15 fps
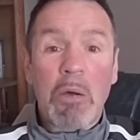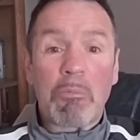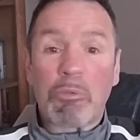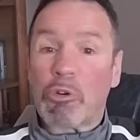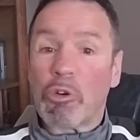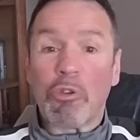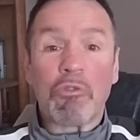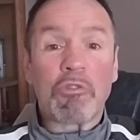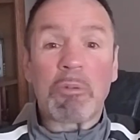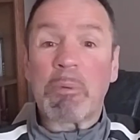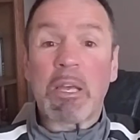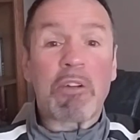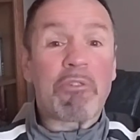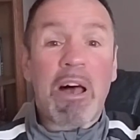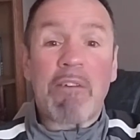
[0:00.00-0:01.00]
proved to
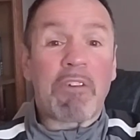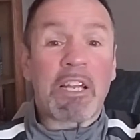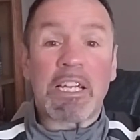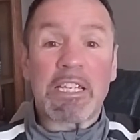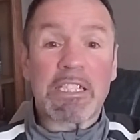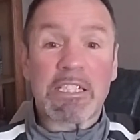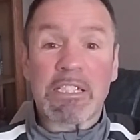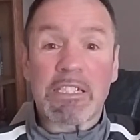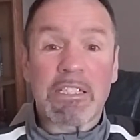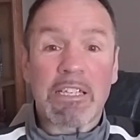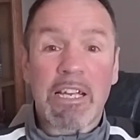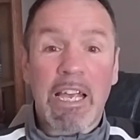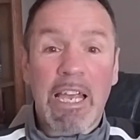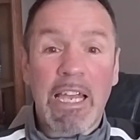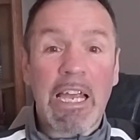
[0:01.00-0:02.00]
be a revelation.
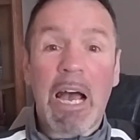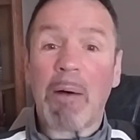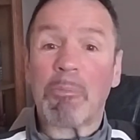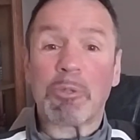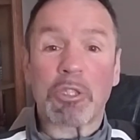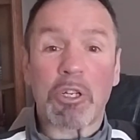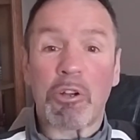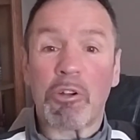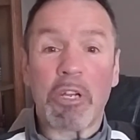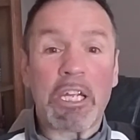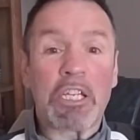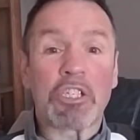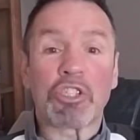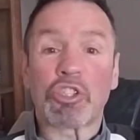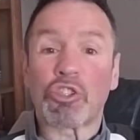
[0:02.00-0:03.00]
He absolutely
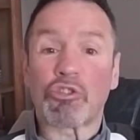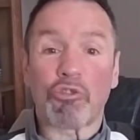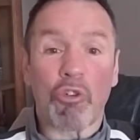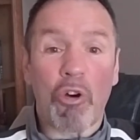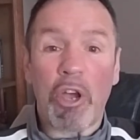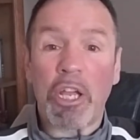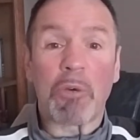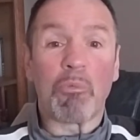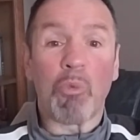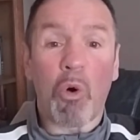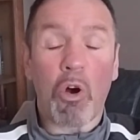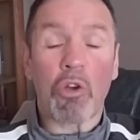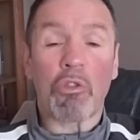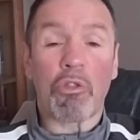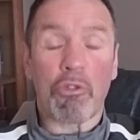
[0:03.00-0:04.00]
destroyed and
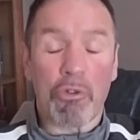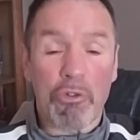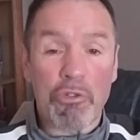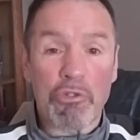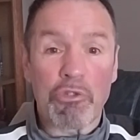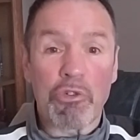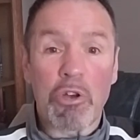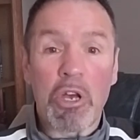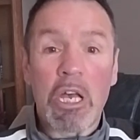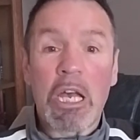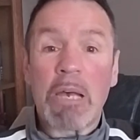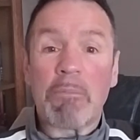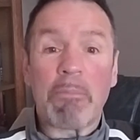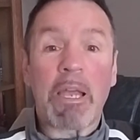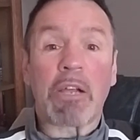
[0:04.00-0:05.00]
walked through
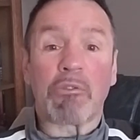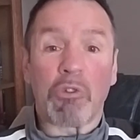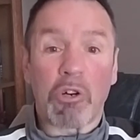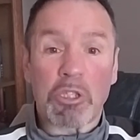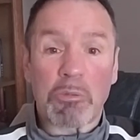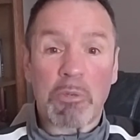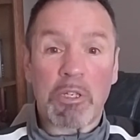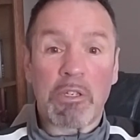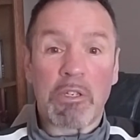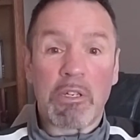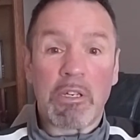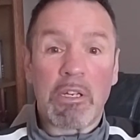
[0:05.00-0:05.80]
Mike Rossman,